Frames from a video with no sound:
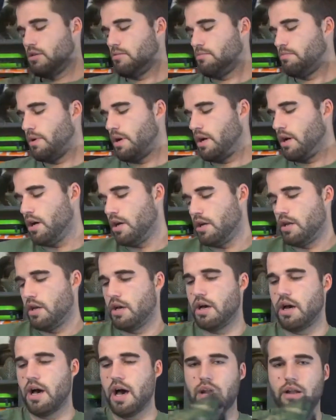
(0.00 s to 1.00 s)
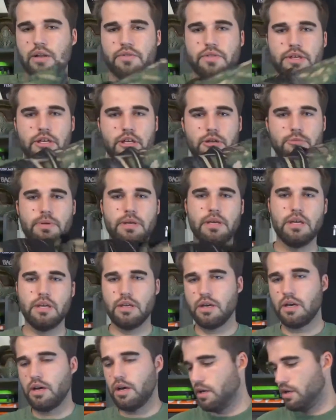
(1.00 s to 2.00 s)
but I don't think you'd
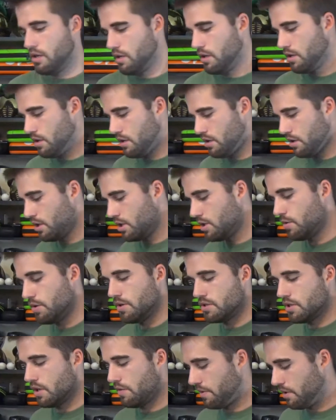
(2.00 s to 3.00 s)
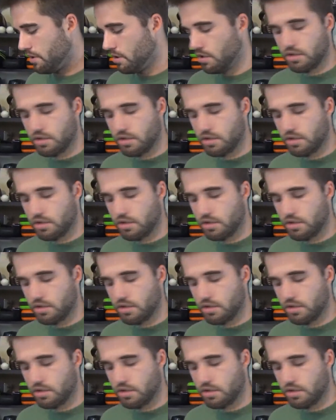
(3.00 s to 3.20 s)
be doing yourself